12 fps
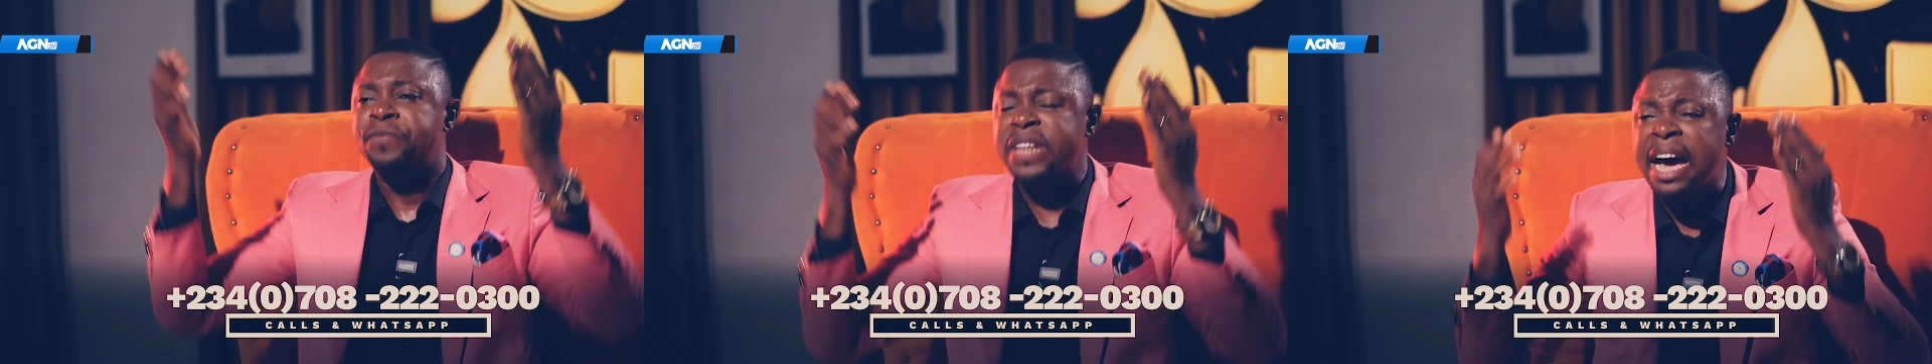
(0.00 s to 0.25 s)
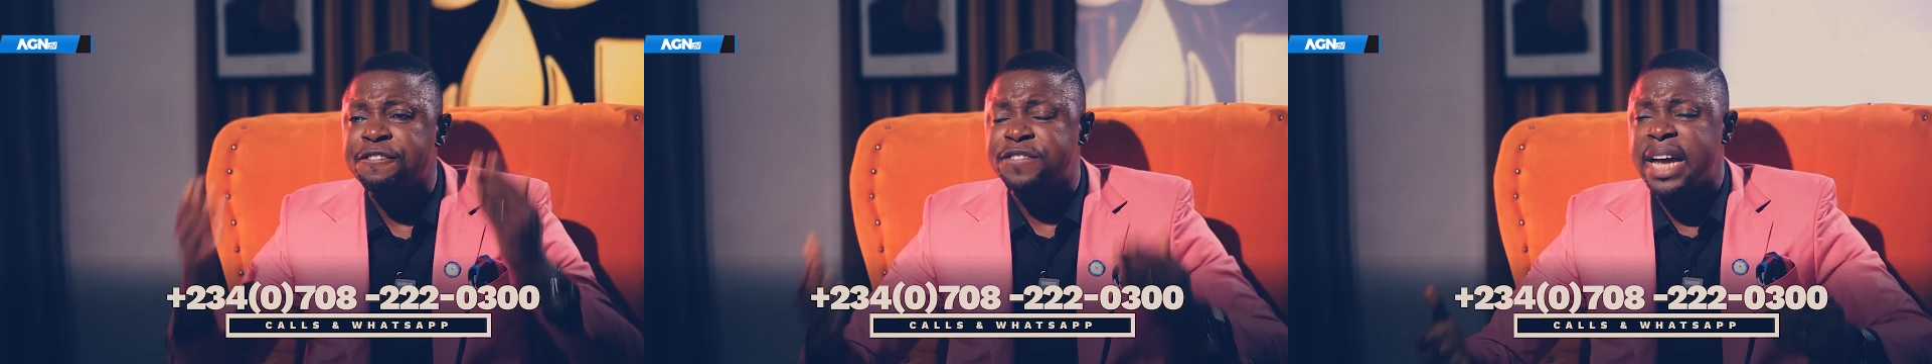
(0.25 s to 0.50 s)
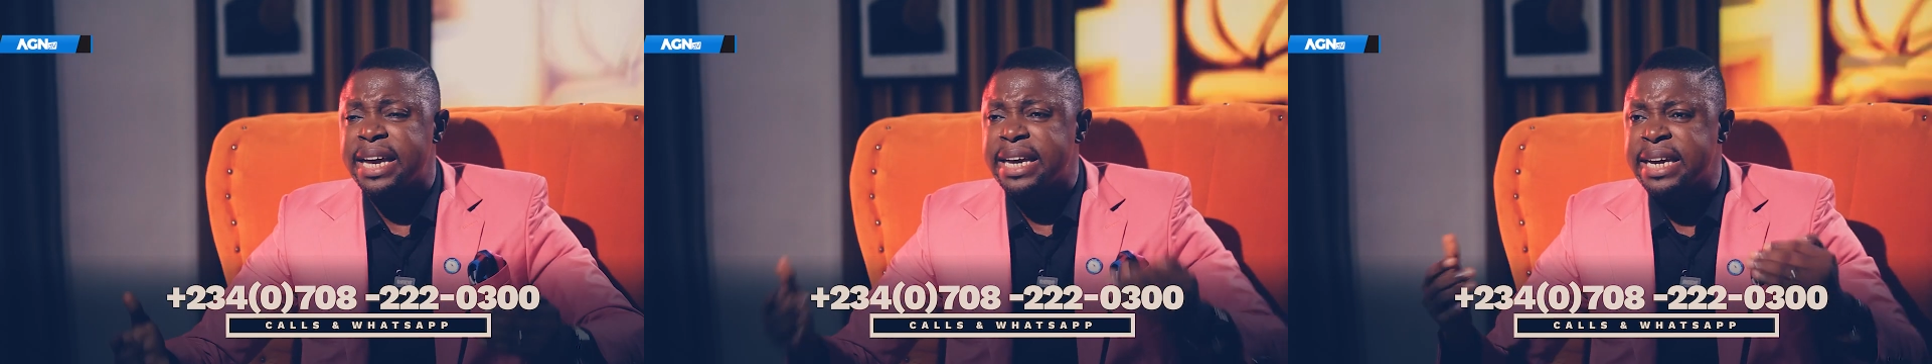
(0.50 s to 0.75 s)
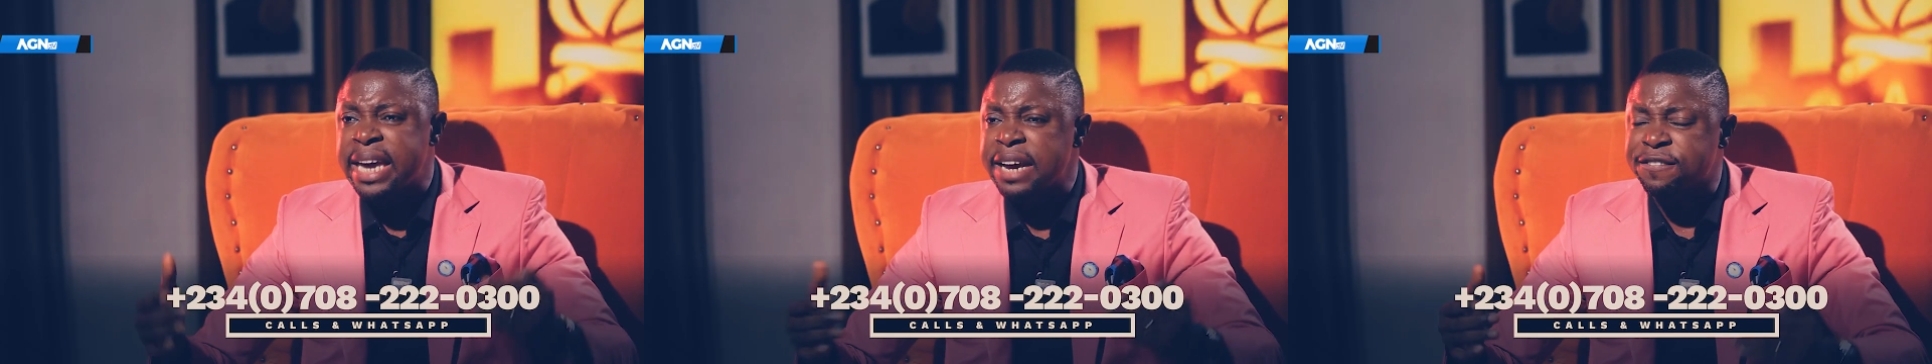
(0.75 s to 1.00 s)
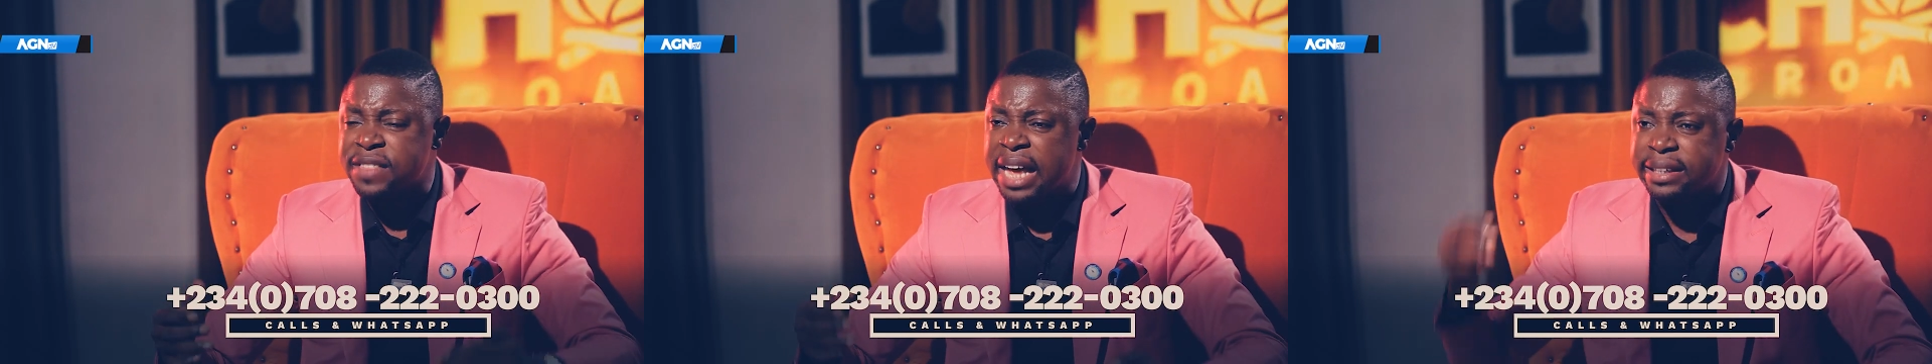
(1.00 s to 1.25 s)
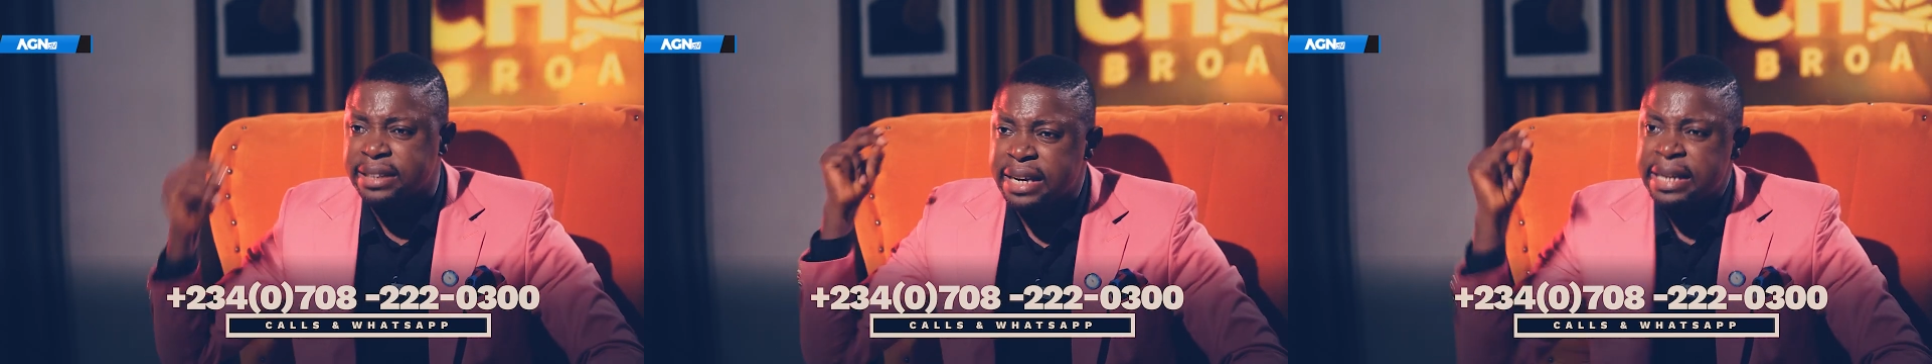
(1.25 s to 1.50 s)
After he gave
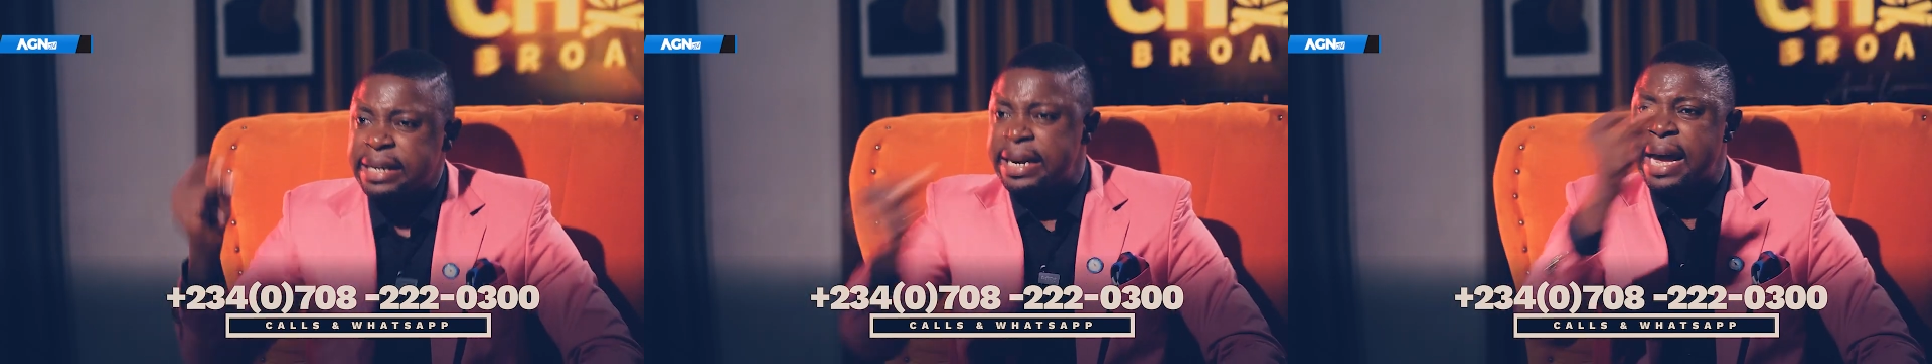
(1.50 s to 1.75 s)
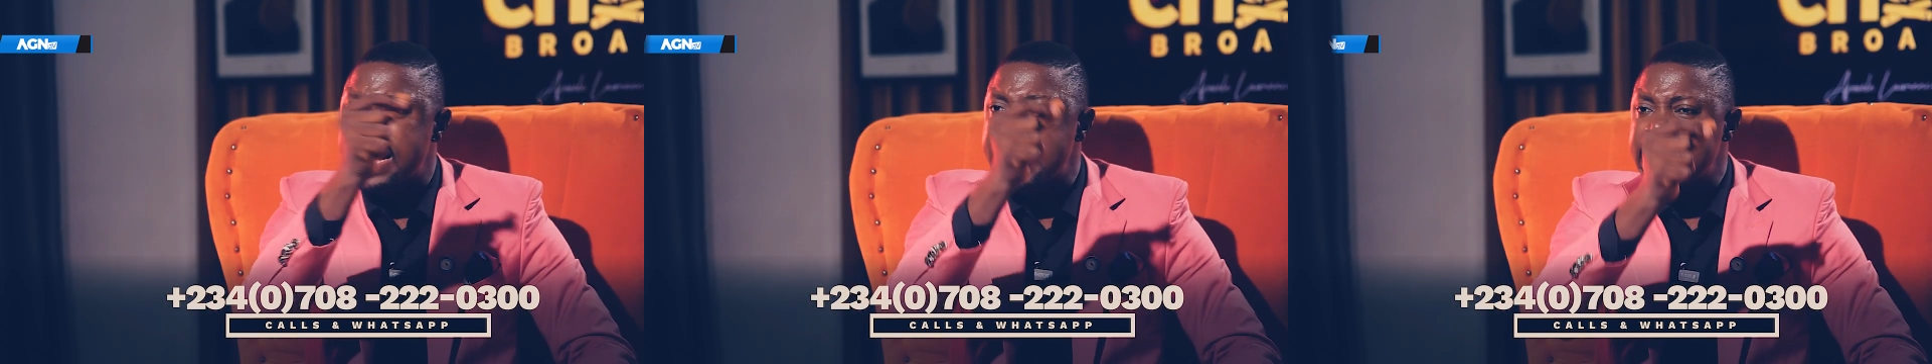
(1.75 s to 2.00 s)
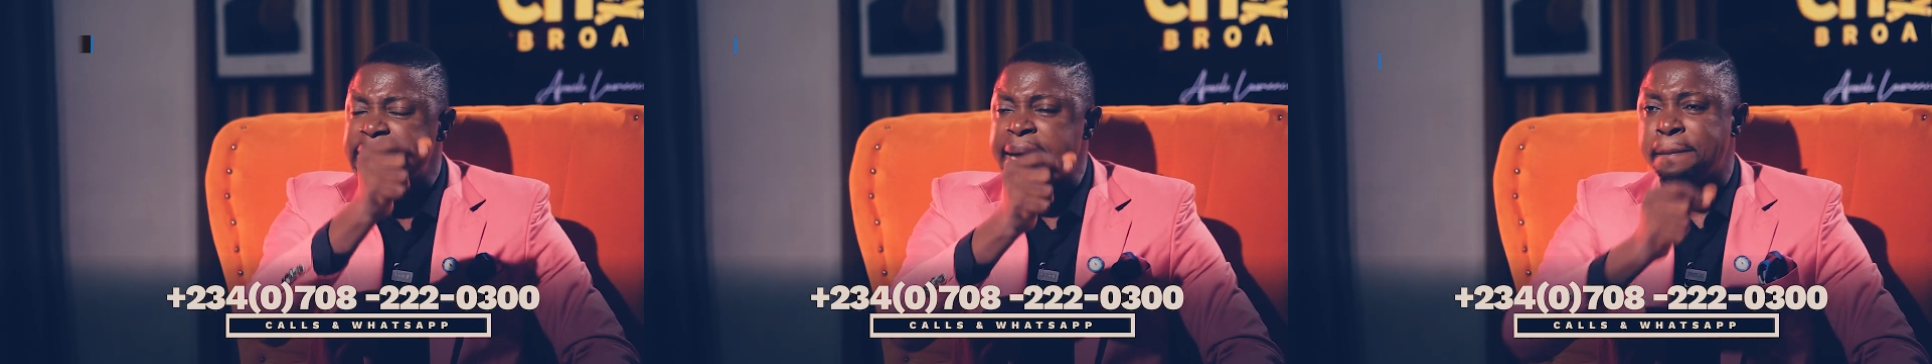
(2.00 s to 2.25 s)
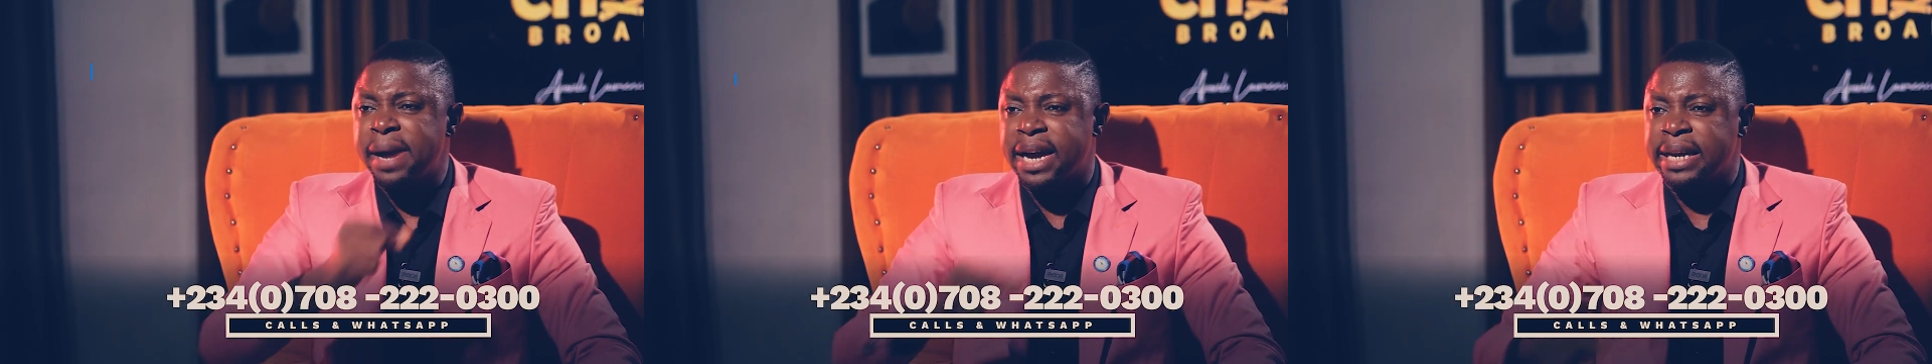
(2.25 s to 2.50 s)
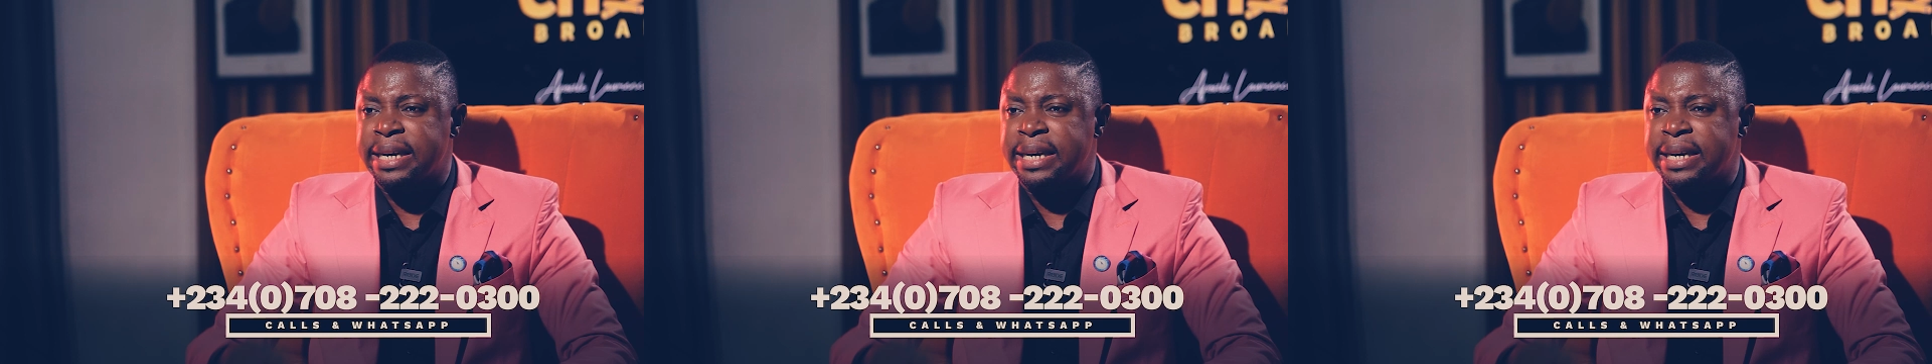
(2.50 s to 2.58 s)
thanks, then he make a